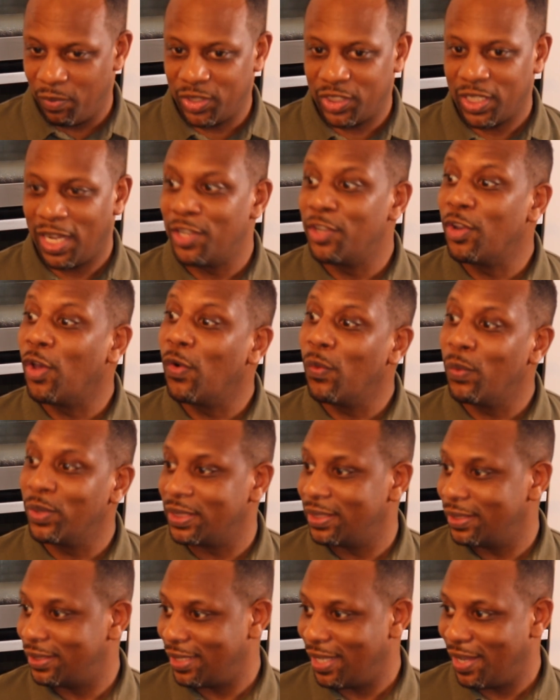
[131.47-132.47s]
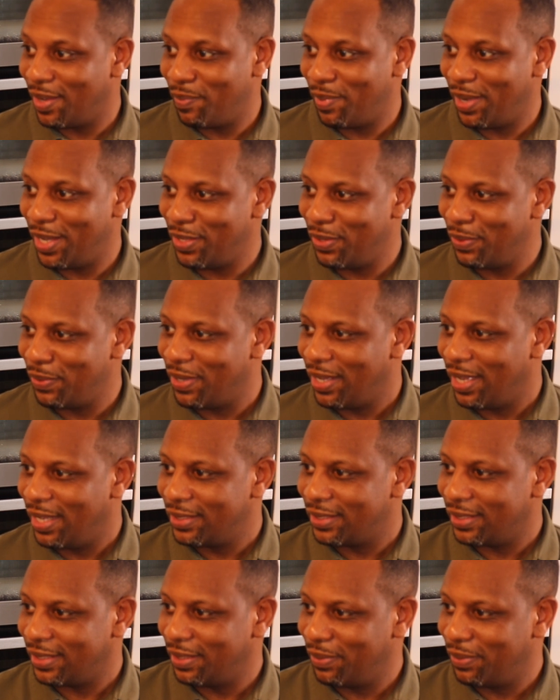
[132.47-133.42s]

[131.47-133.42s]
which I know wasn't set up by you guys.